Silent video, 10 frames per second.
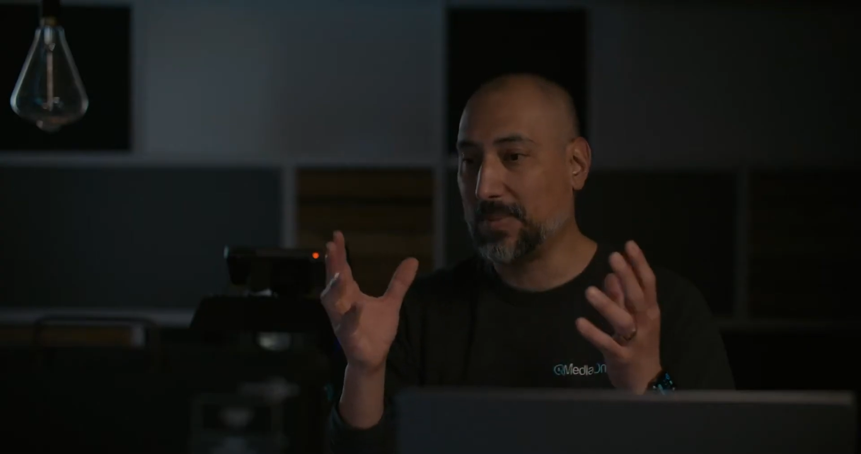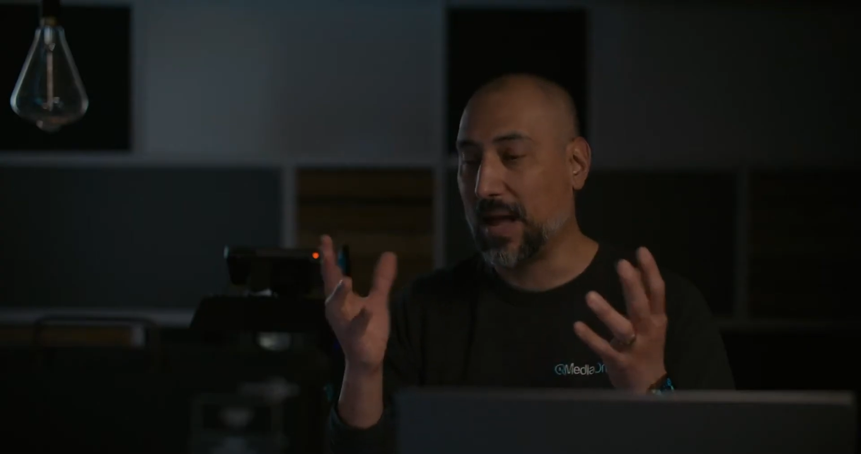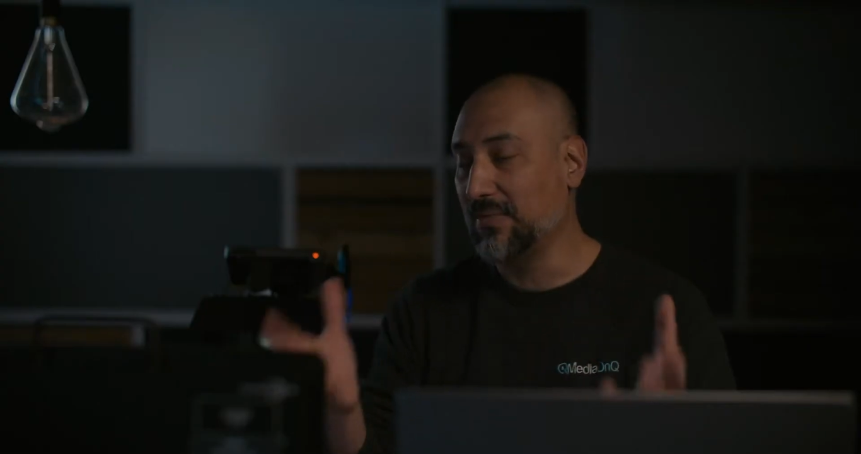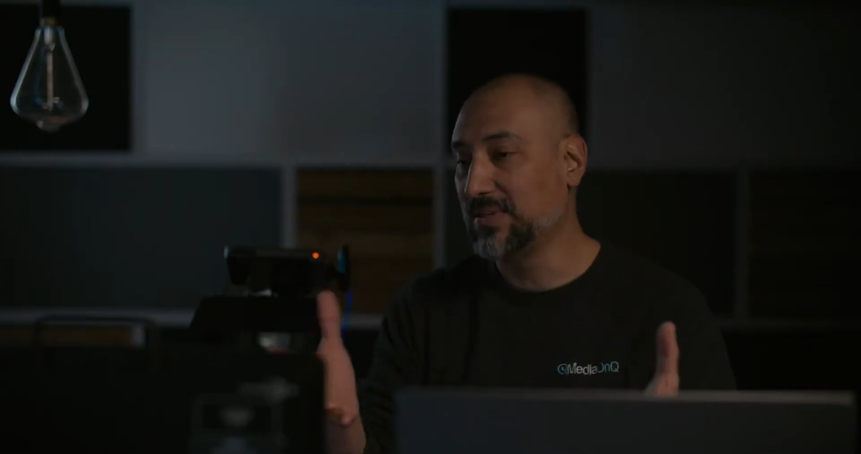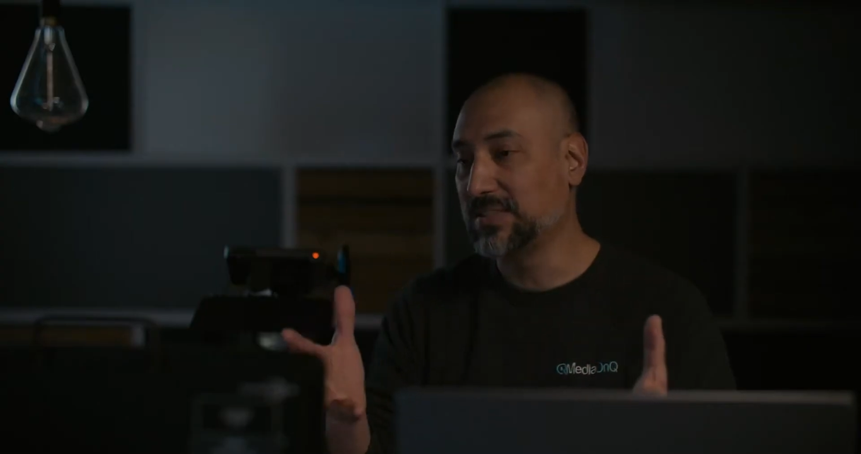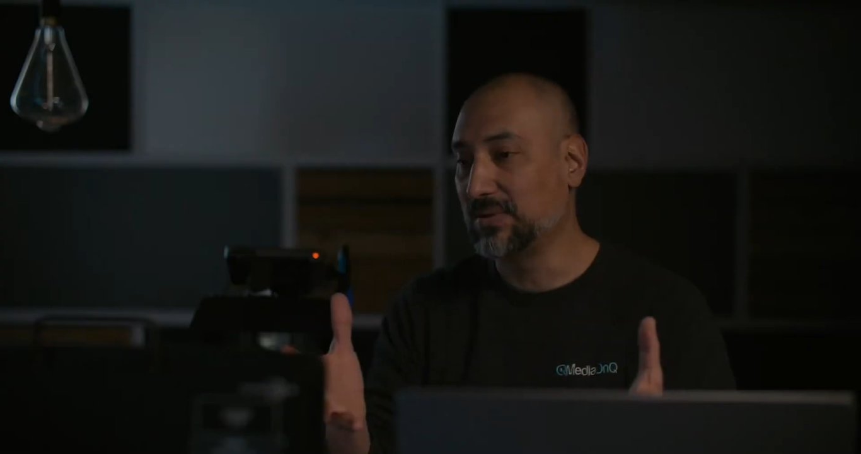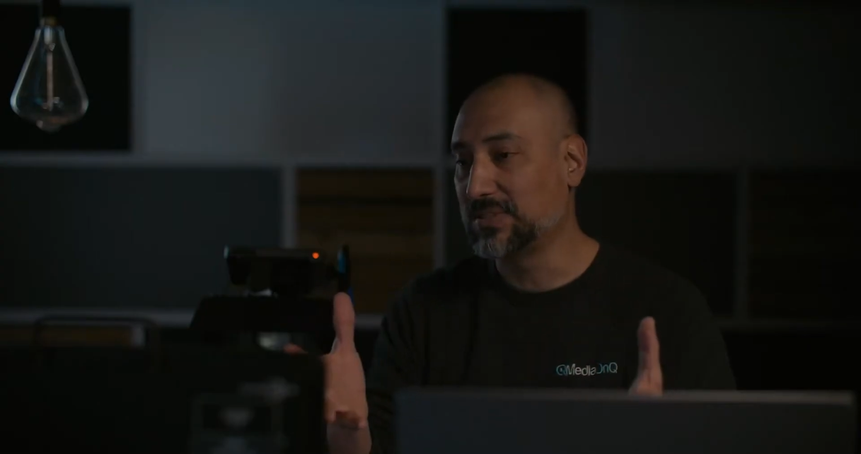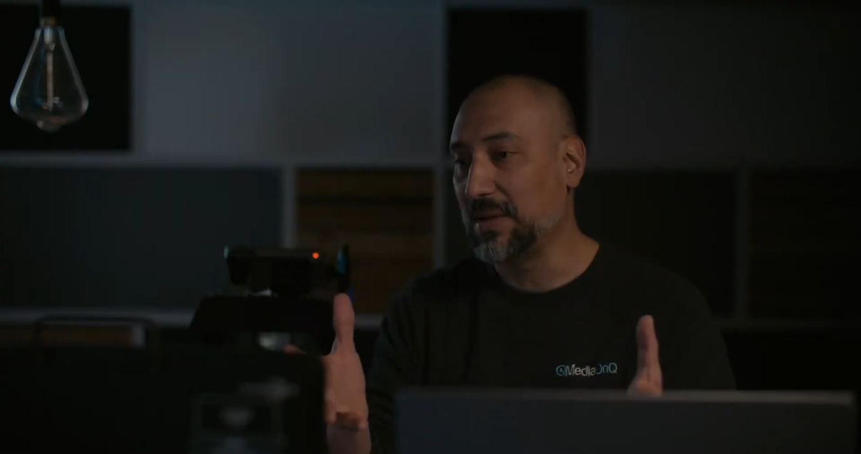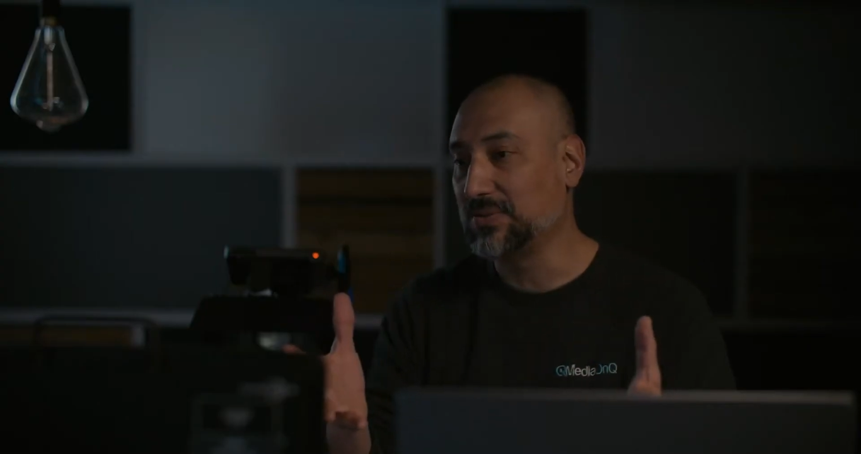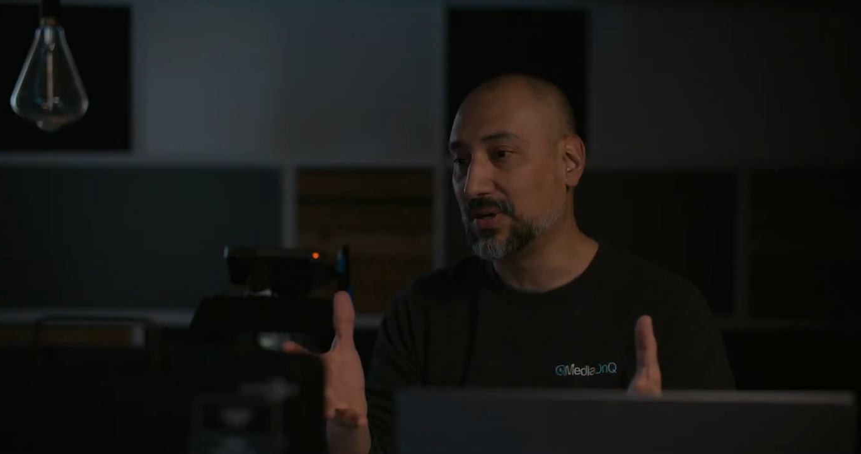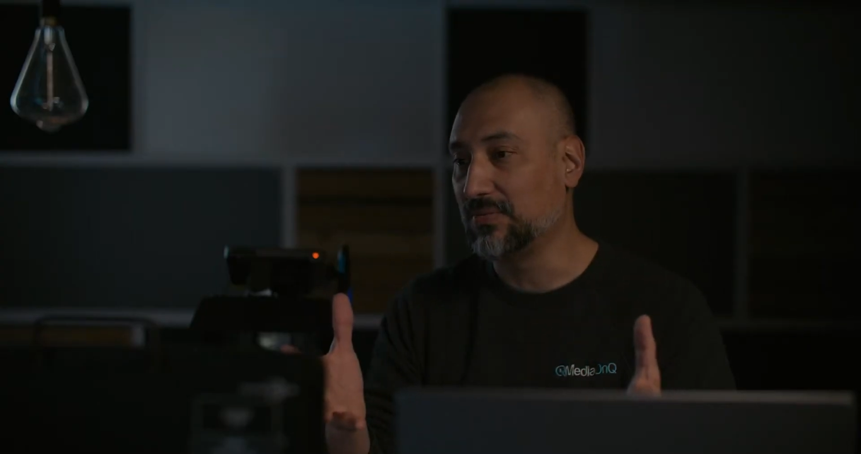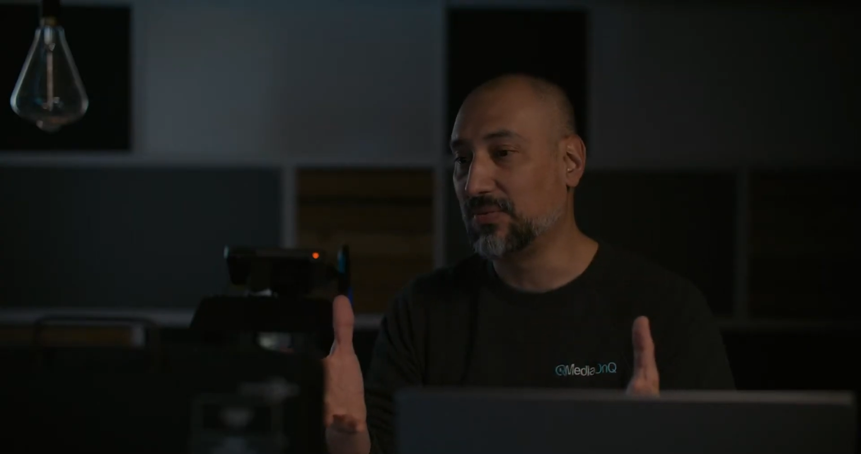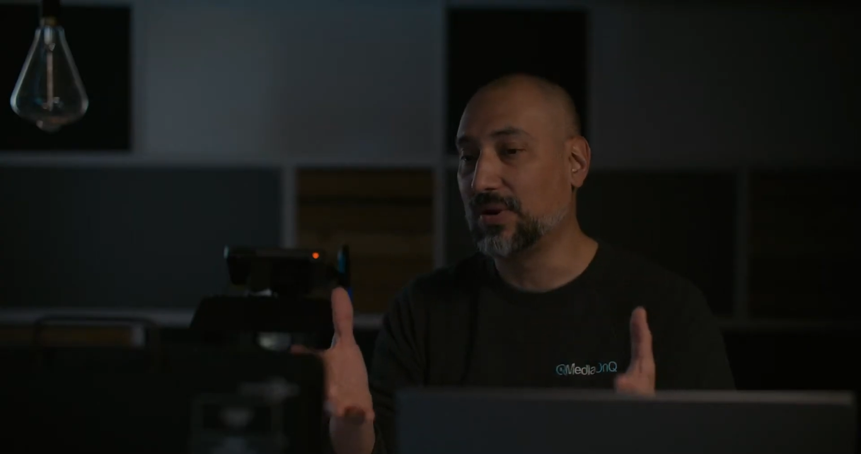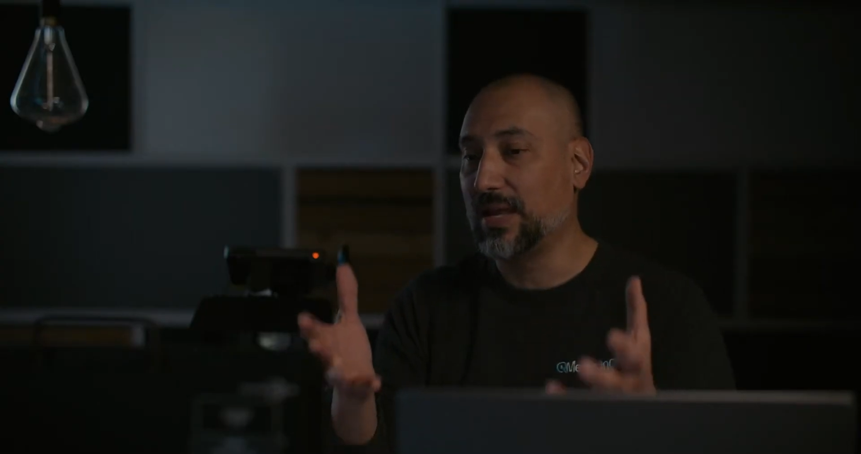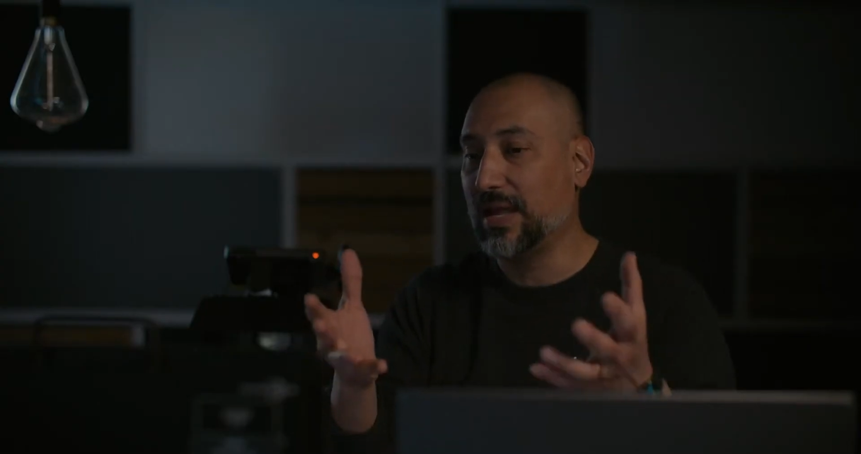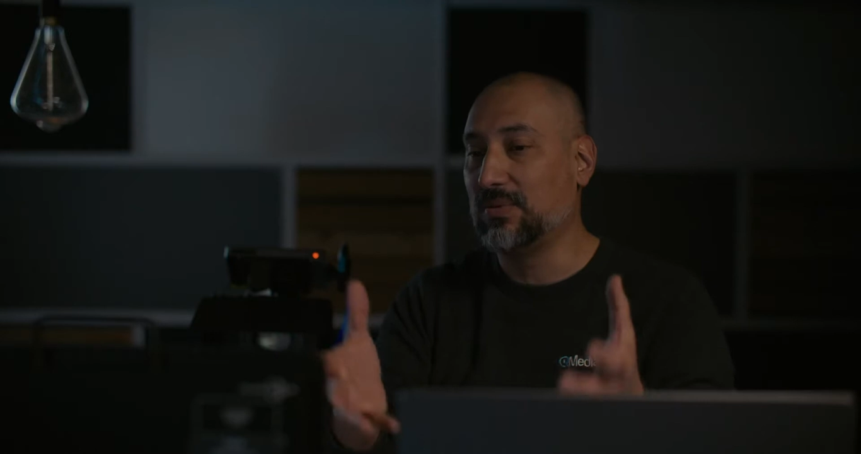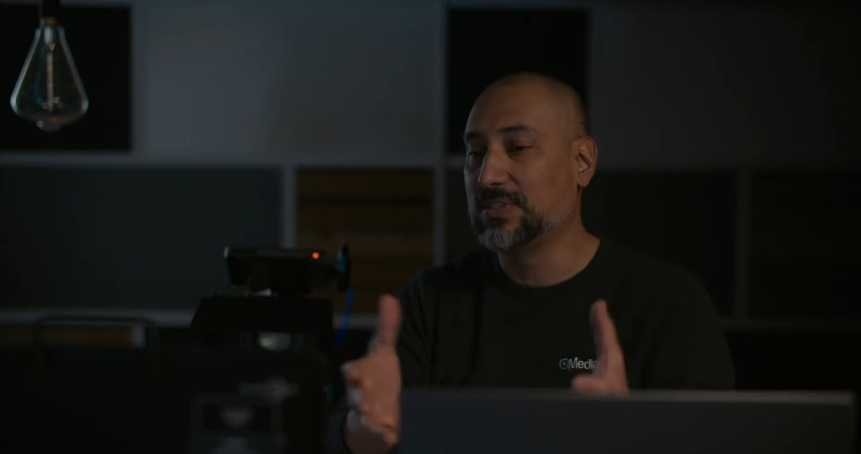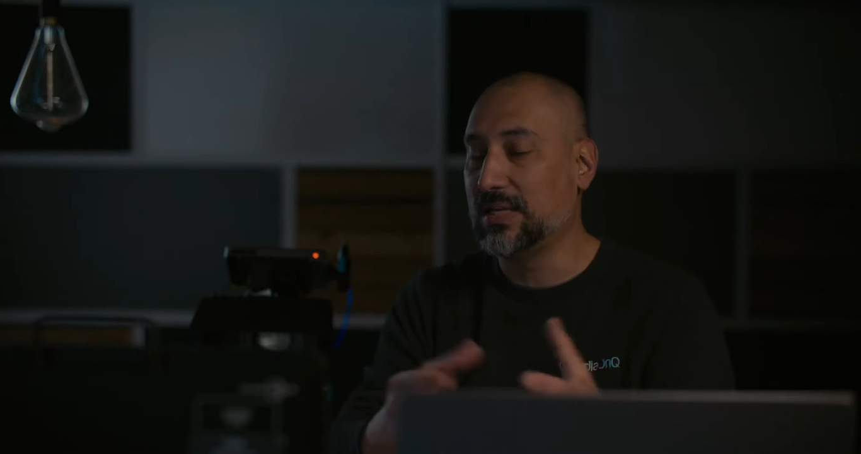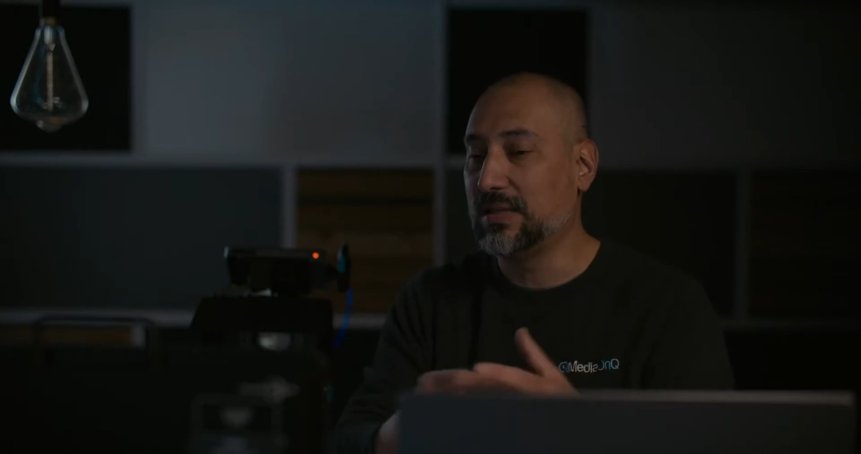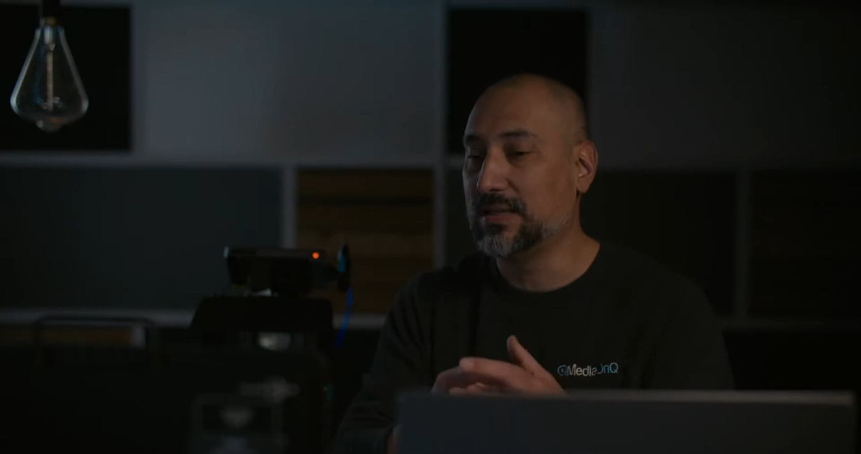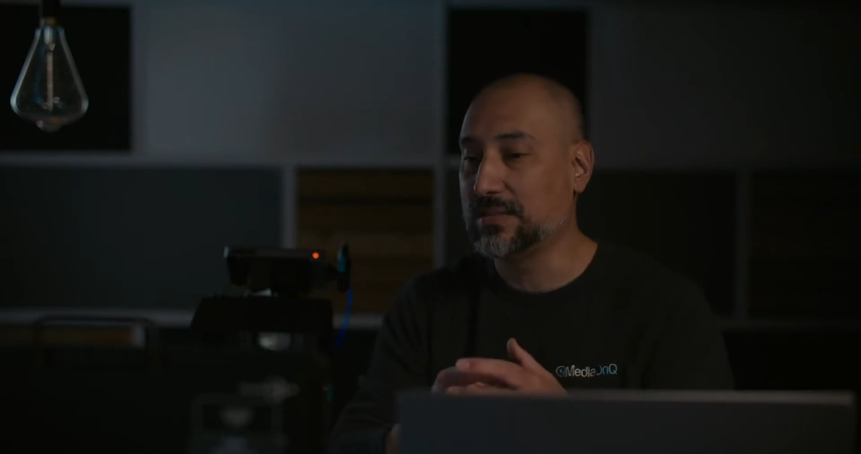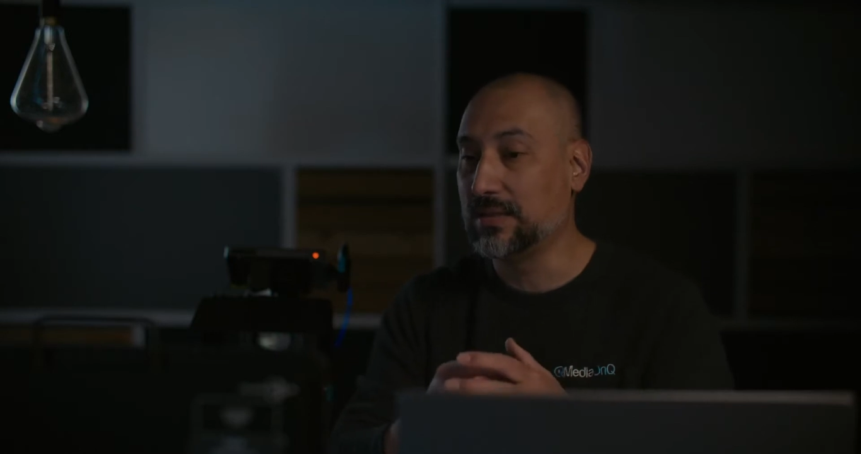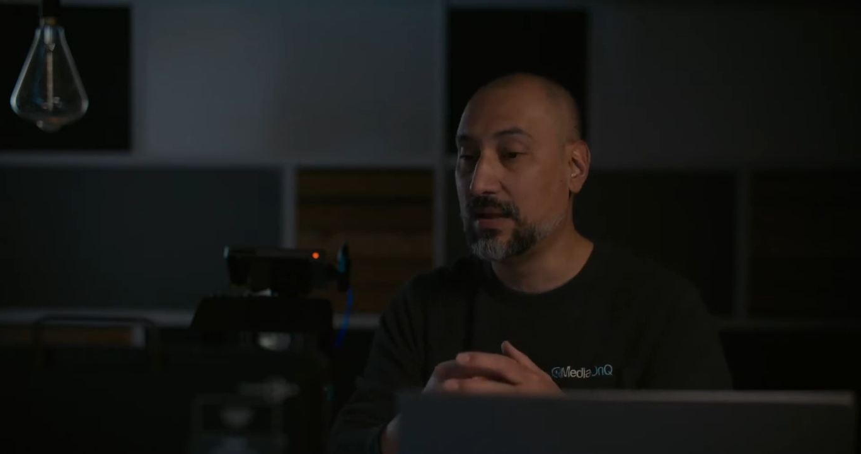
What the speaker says: Obviously, it was captured in 4K, and we're seeing this